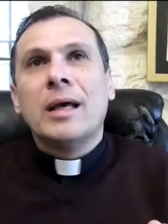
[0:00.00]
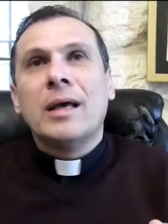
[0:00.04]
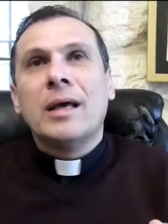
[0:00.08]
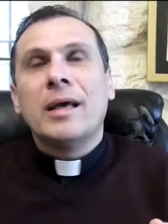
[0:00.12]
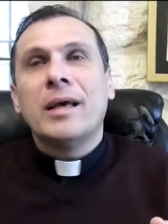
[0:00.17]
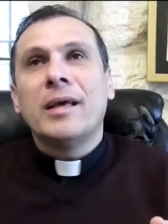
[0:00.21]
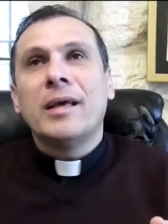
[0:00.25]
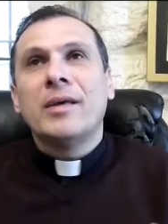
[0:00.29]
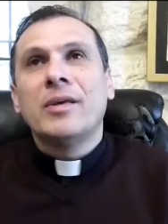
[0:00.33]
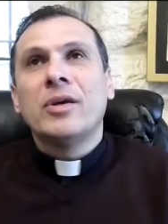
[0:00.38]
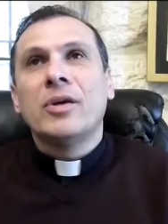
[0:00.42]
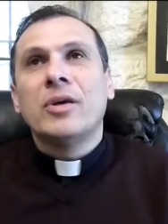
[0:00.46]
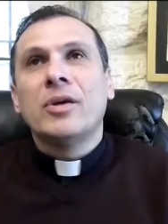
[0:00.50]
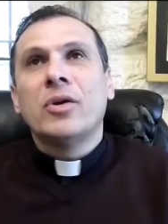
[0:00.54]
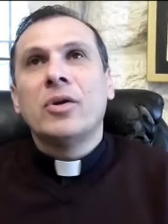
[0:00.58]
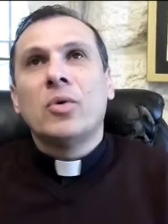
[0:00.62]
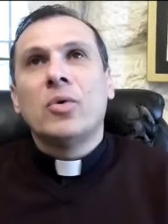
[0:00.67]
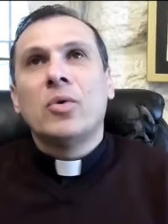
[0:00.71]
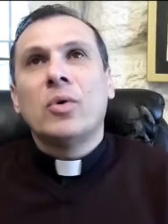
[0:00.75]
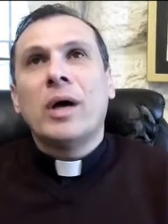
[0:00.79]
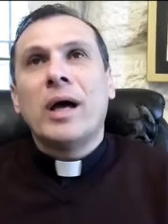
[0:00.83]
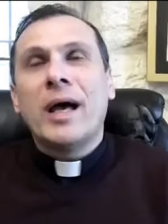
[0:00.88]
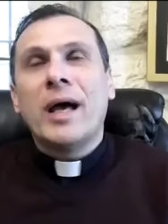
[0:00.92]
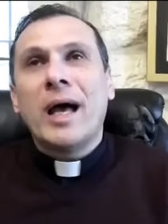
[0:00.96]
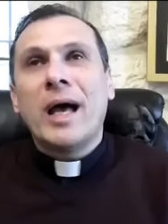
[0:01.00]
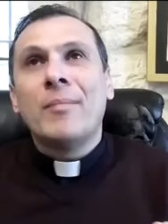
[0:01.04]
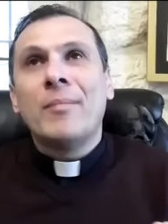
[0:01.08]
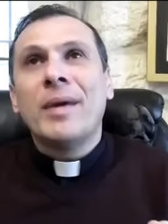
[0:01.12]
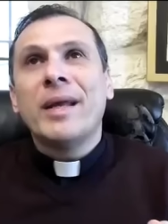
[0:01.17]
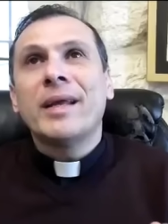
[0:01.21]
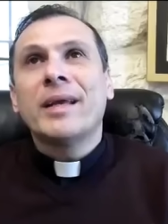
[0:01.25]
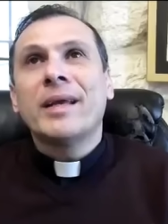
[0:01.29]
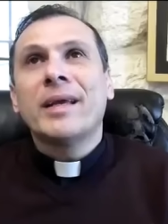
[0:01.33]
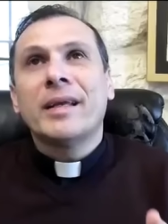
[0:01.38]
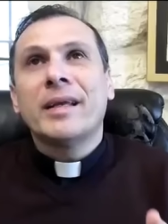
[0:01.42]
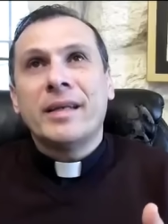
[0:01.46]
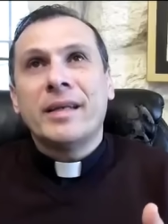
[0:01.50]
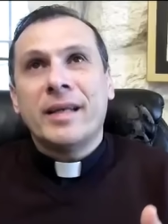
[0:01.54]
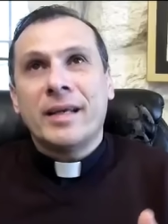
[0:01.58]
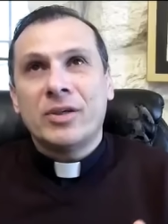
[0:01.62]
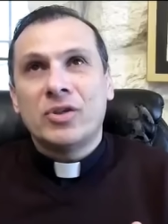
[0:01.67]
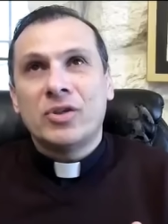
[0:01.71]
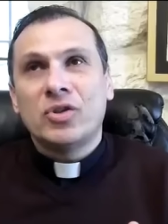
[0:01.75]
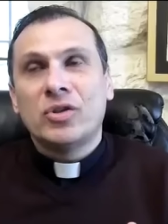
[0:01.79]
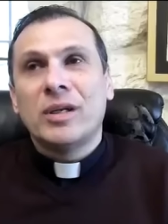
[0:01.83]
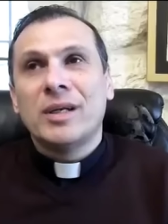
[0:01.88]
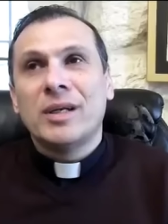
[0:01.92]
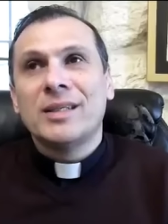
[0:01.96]
uh, you know, uh, American
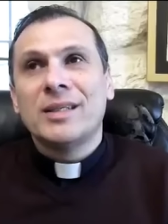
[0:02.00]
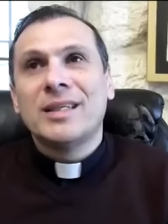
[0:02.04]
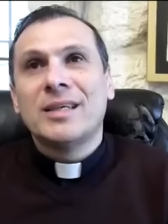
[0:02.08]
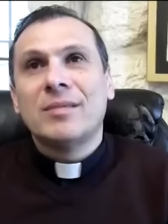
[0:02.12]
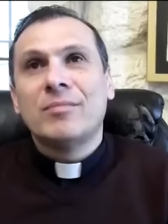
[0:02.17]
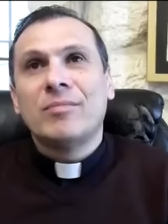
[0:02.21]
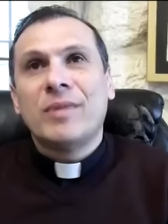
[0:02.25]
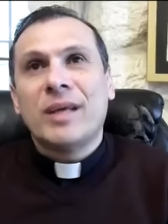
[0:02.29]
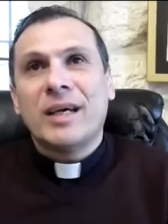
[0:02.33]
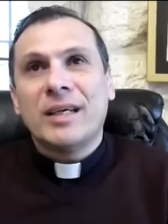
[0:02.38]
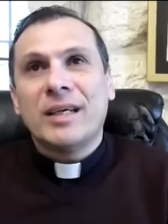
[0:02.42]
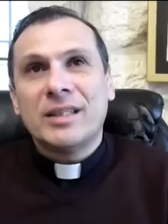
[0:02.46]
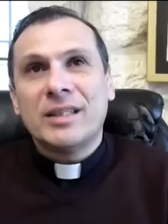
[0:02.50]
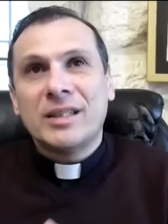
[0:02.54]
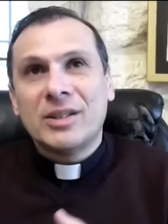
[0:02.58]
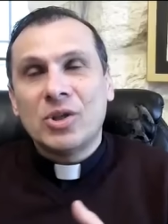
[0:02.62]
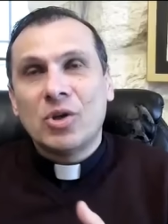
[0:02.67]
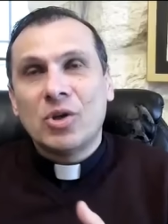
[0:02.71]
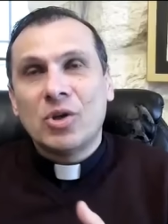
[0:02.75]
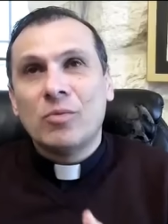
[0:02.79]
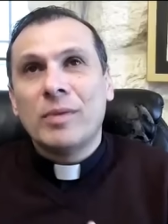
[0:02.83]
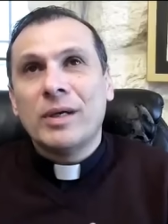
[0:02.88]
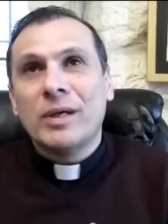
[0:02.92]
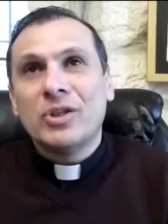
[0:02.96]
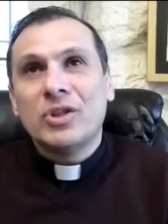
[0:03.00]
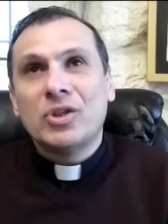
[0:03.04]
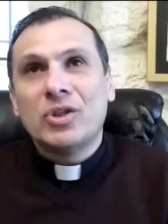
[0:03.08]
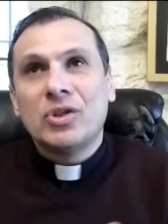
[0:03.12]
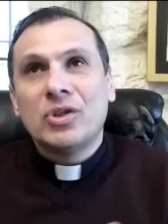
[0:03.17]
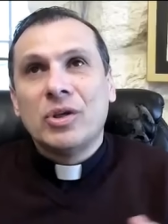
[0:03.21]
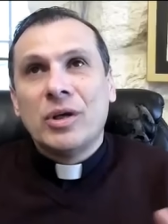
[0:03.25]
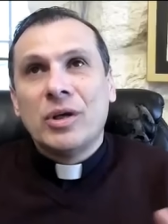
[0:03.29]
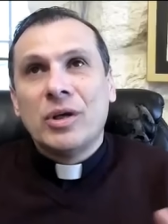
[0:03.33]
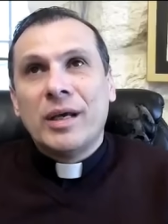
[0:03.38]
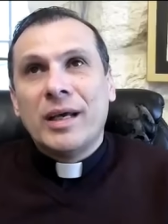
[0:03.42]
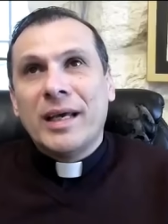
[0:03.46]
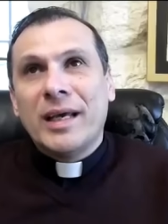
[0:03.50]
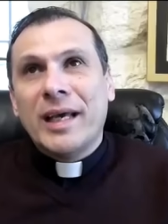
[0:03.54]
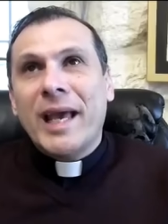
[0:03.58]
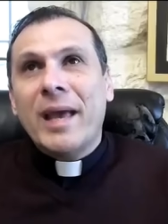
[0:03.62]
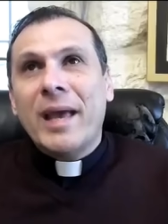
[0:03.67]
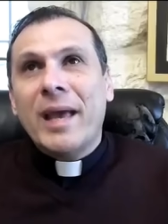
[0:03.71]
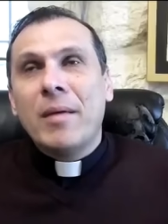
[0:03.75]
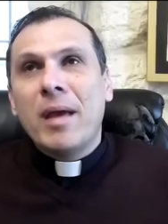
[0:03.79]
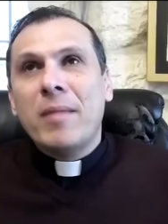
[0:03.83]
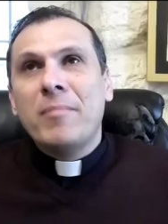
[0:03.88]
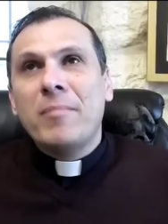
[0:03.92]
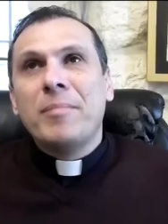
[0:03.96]
nationalism that's so much uh,
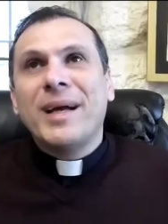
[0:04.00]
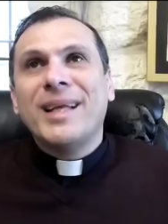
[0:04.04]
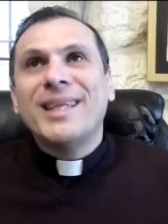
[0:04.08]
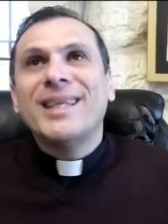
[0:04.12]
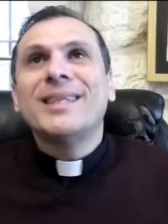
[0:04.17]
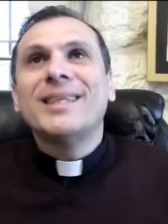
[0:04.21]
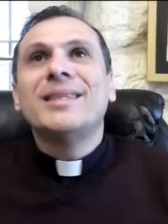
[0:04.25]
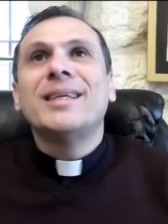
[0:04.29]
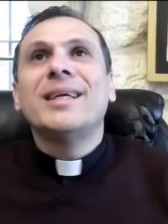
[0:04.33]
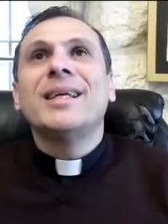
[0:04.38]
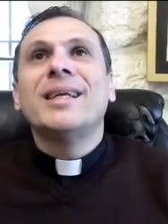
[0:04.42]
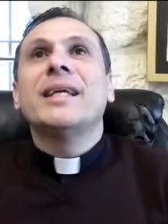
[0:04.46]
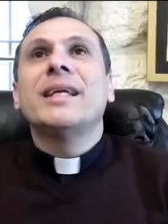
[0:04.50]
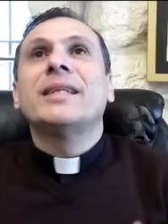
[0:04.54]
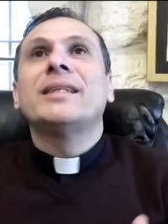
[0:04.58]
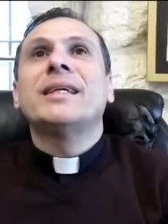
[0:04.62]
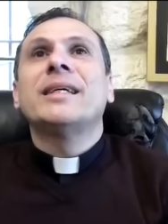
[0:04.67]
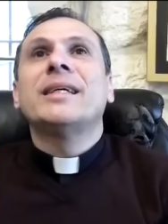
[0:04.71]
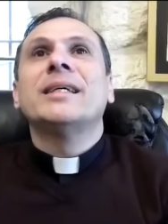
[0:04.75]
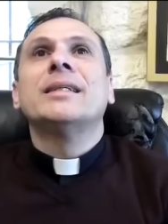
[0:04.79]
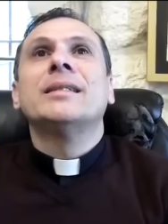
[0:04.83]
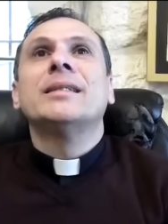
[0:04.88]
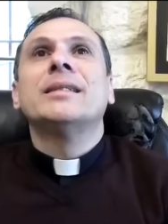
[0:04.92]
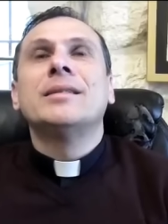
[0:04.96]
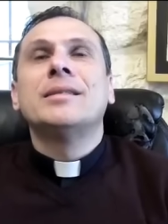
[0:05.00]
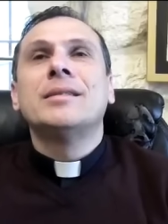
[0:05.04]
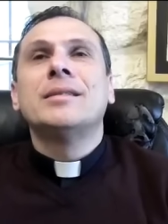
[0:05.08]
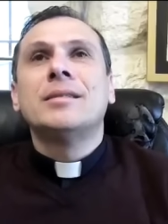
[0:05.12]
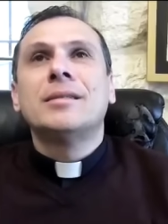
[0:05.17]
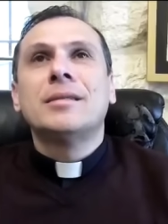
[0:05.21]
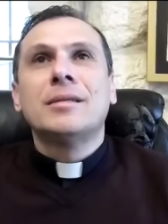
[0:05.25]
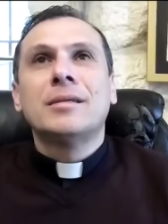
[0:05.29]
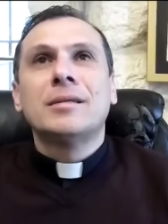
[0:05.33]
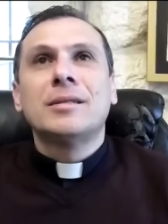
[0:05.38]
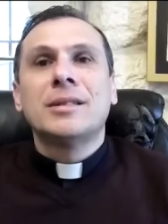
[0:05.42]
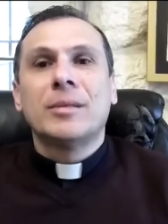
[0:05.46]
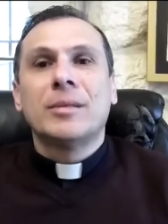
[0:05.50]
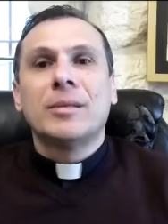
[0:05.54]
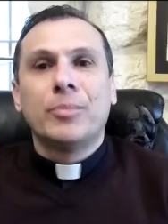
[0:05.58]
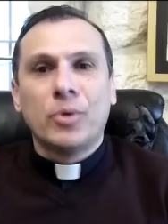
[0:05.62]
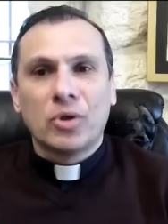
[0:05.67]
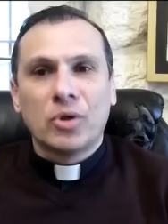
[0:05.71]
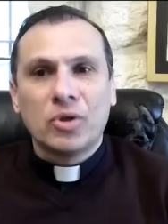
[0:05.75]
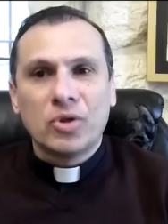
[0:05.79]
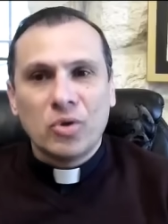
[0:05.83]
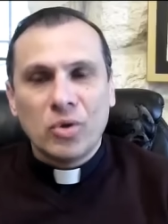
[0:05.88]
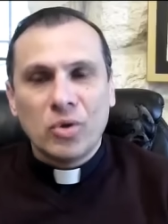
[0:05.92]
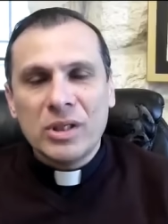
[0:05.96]
embedded in it is
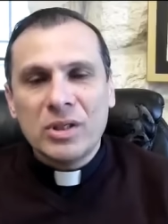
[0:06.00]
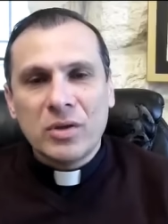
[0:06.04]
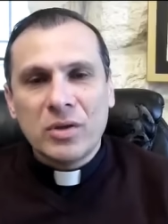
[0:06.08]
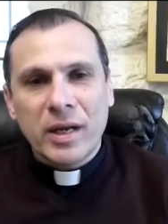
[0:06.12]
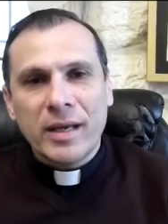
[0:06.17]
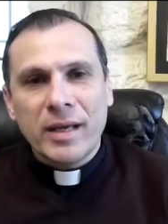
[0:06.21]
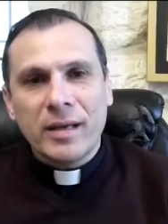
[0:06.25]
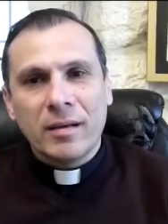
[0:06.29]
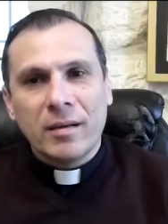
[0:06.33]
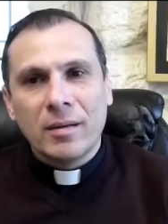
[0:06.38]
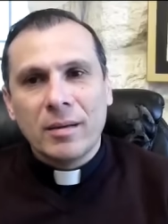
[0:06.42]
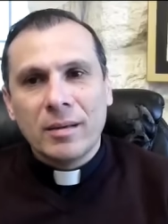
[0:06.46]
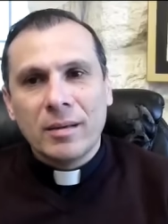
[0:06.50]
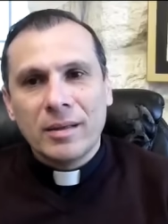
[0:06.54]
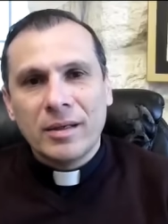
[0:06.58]
support to Israel.